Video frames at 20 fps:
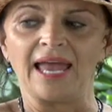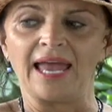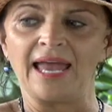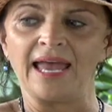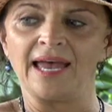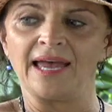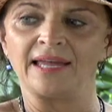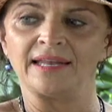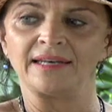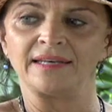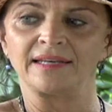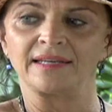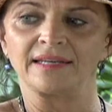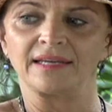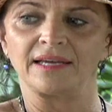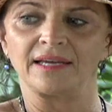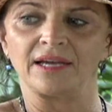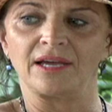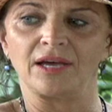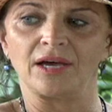And
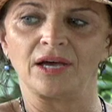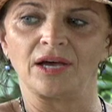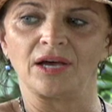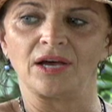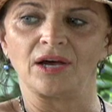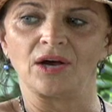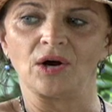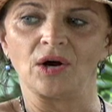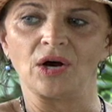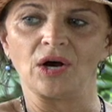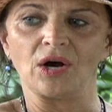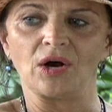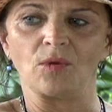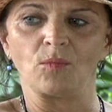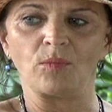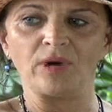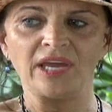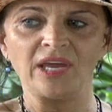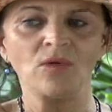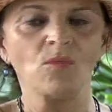
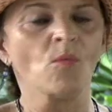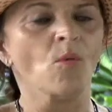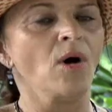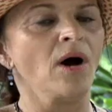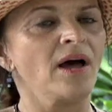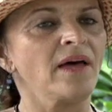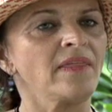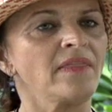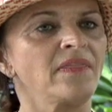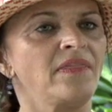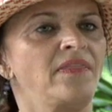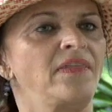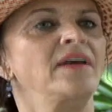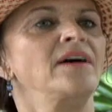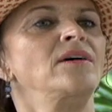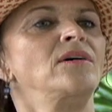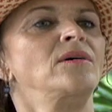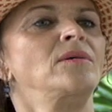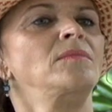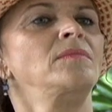we want
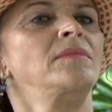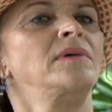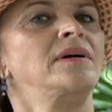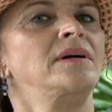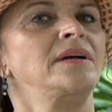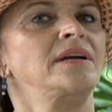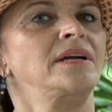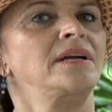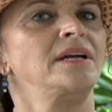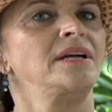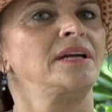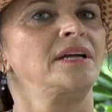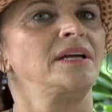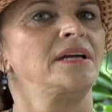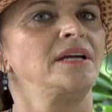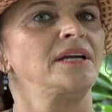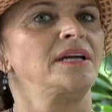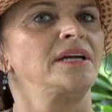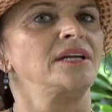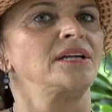them
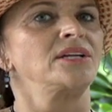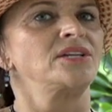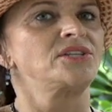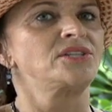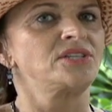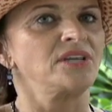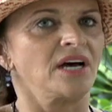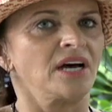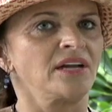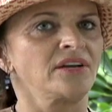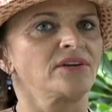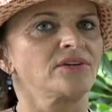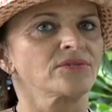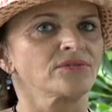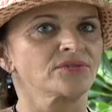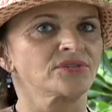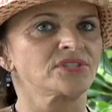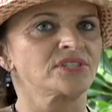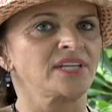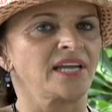to
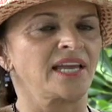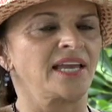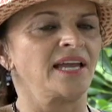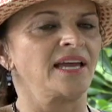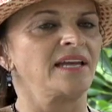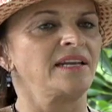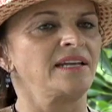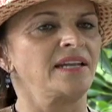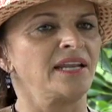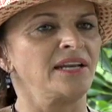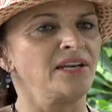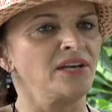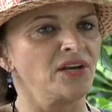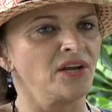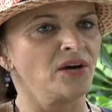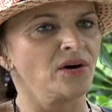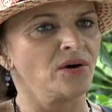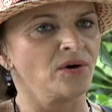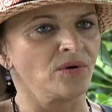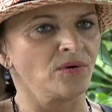understand and
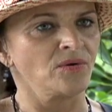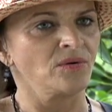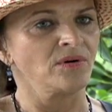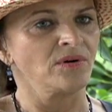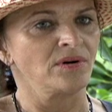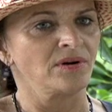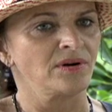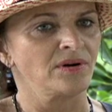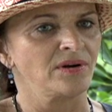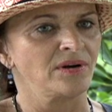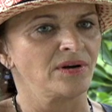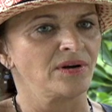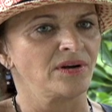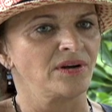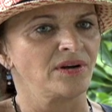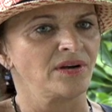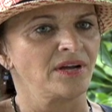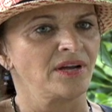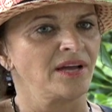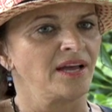know
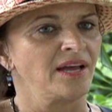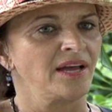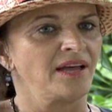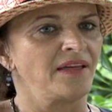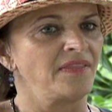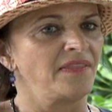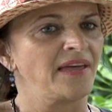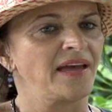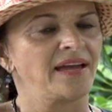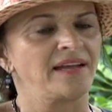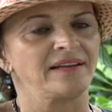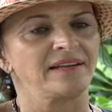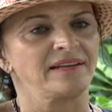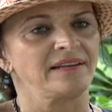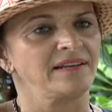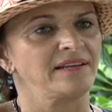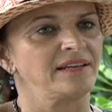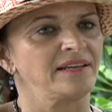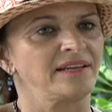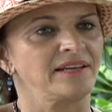that
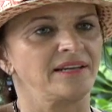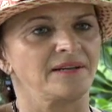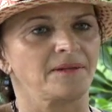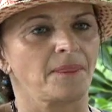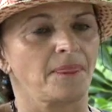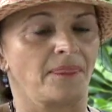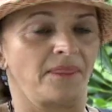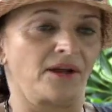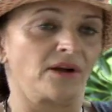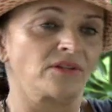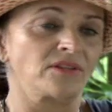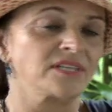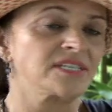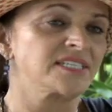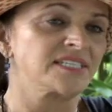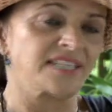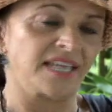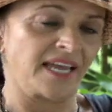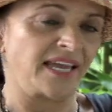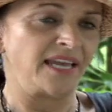they're the
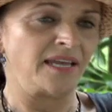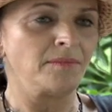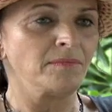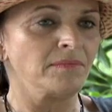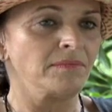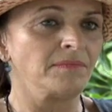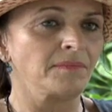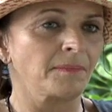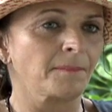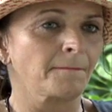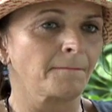same,